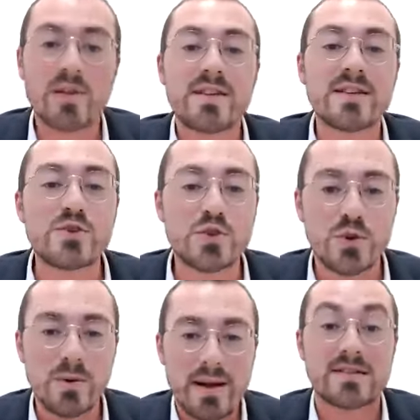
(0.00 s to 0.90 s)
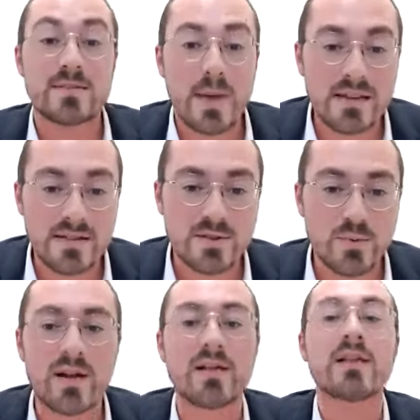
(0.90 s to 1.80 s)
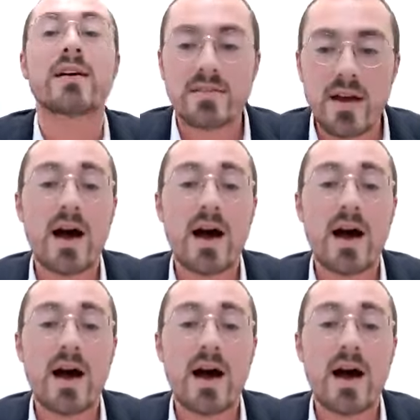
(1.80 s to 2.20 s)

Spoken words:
All of this is true about space as well.